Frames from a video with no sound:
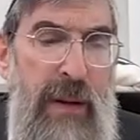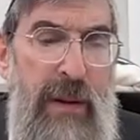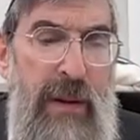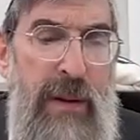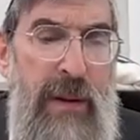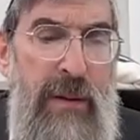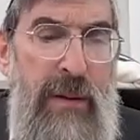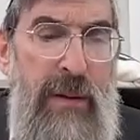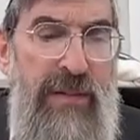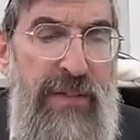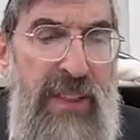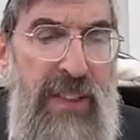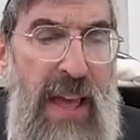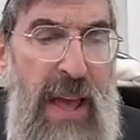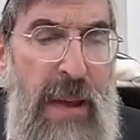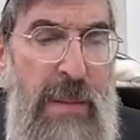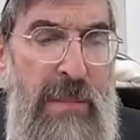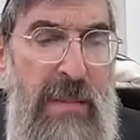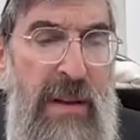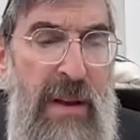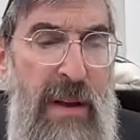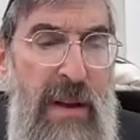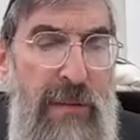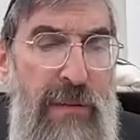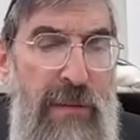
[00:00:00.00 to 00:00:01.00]
uh,
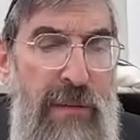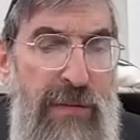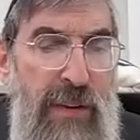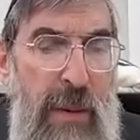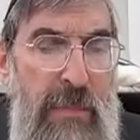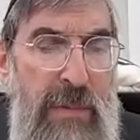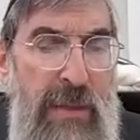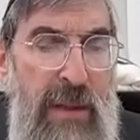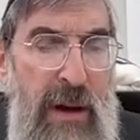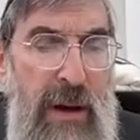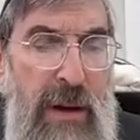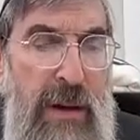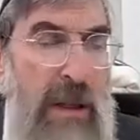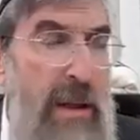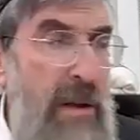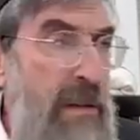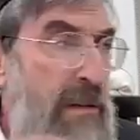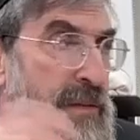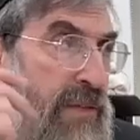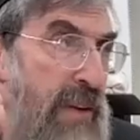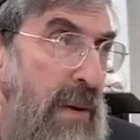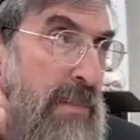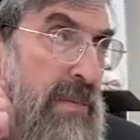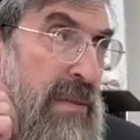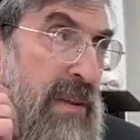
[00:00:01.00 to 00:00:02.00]
phlegm from the
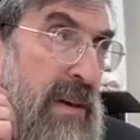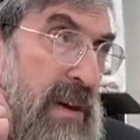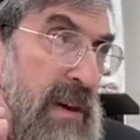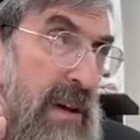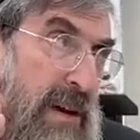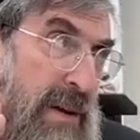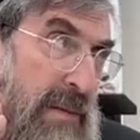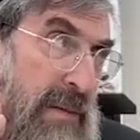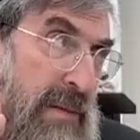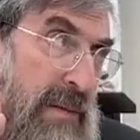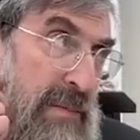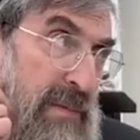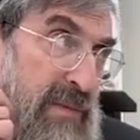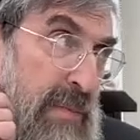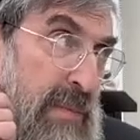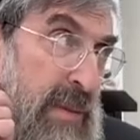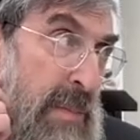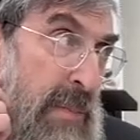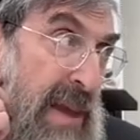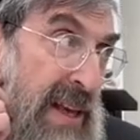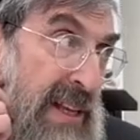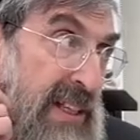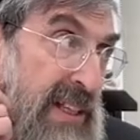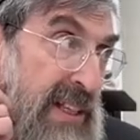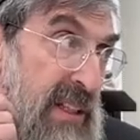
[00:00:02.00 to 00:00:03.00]
from the
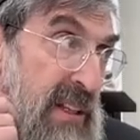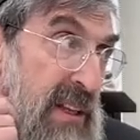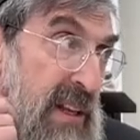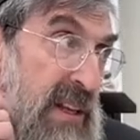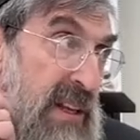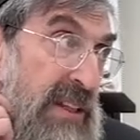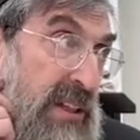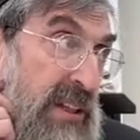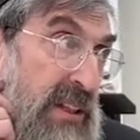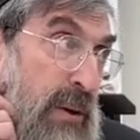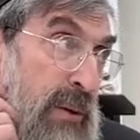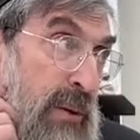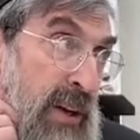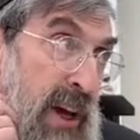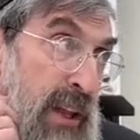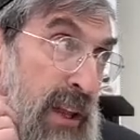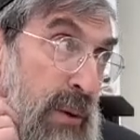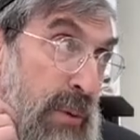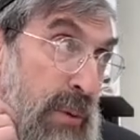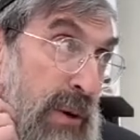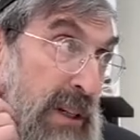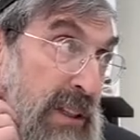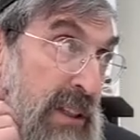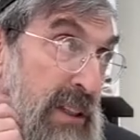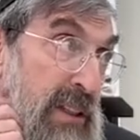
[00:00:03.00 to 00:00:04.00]
from the mace. So in
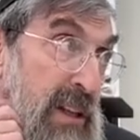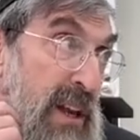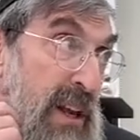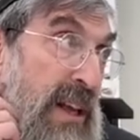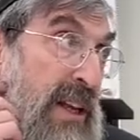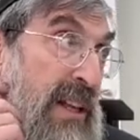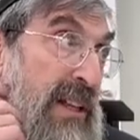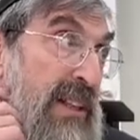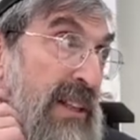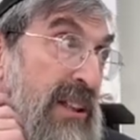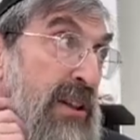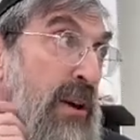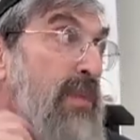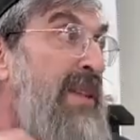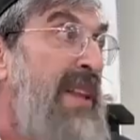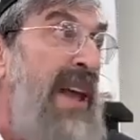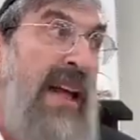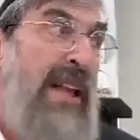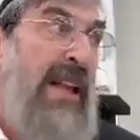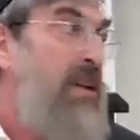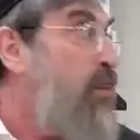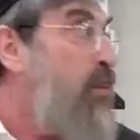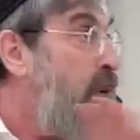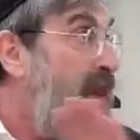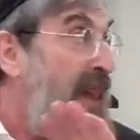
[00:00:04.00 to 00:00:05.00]
other words, so
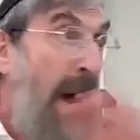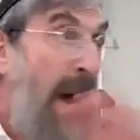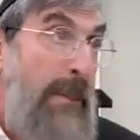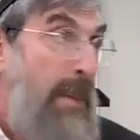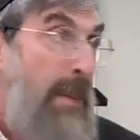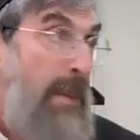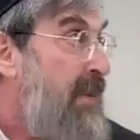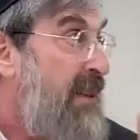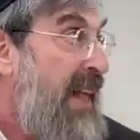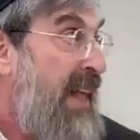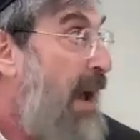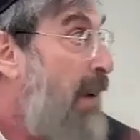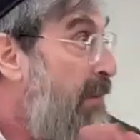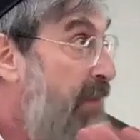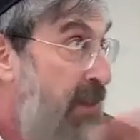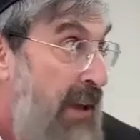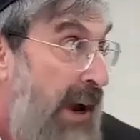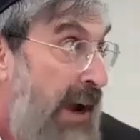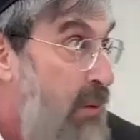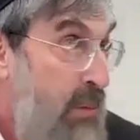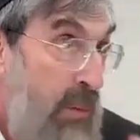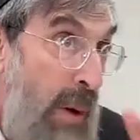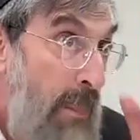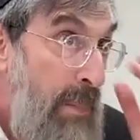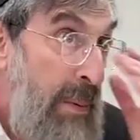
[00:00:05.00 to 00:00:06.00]
ne- it would not be matama.
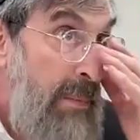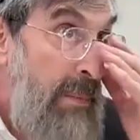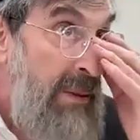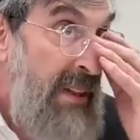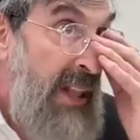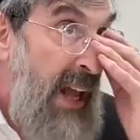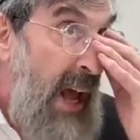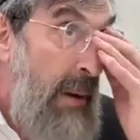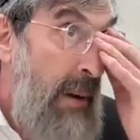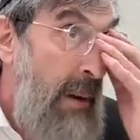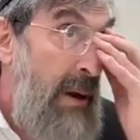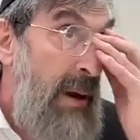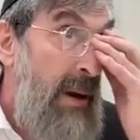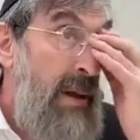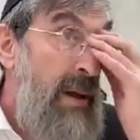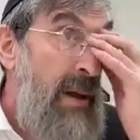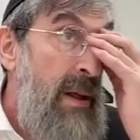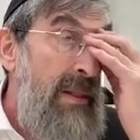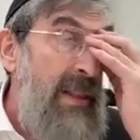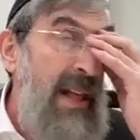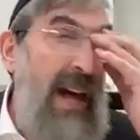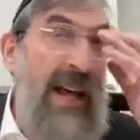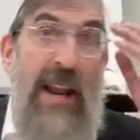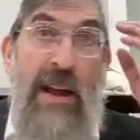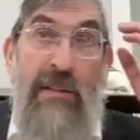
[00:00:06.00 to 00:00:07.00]
No, it won't be matama.
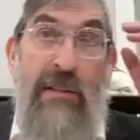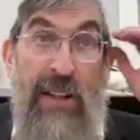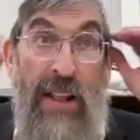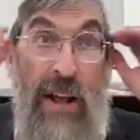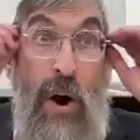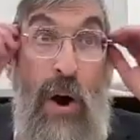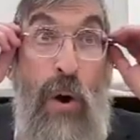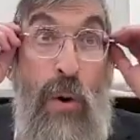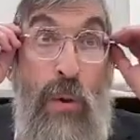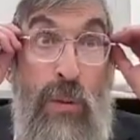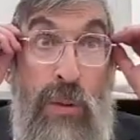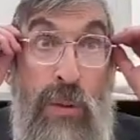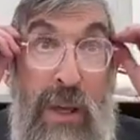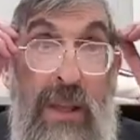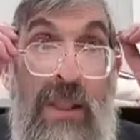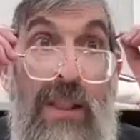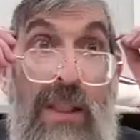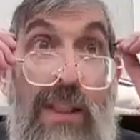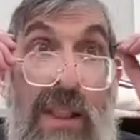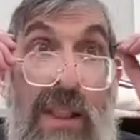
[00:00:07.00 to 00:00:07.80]
Not every only